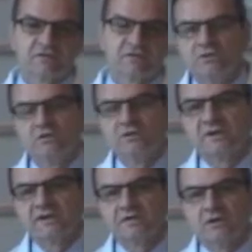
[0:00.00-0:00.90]
You
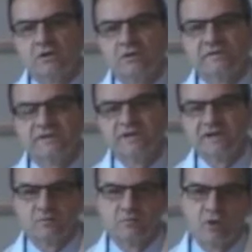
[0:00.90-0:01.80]
look at all the key
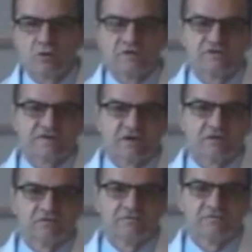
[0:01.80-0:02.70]
components
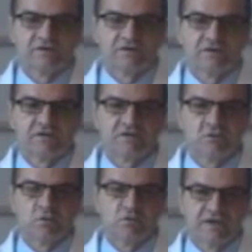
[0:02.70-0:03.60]
of
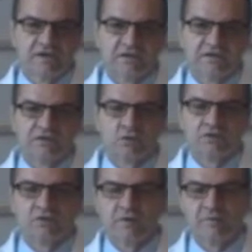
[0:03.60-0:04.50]
wound healing or
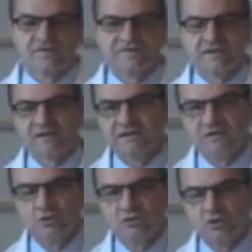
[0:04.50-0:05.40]
treatments that lead
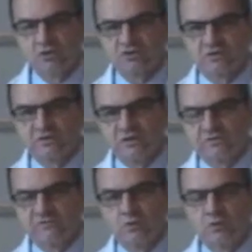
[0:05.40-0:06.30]
to a closure
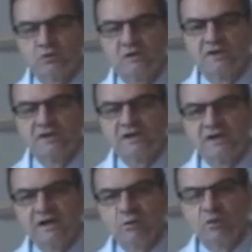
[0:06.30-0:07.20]
of a wound.
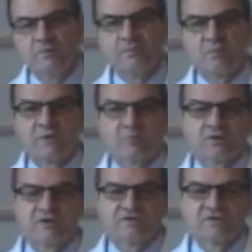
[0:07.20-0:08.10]
Wound bed
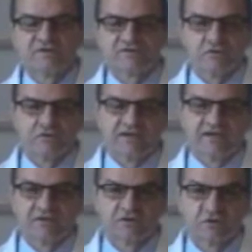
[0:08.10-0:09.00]
preparation is certainly
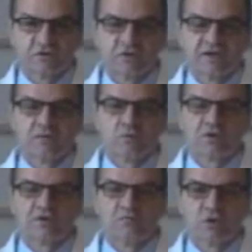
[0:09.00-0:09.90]
integral and one
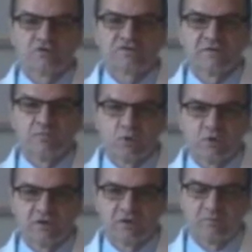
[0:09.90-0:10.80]
of the most
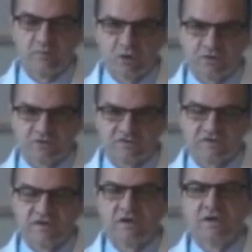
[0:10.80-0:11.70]
important components.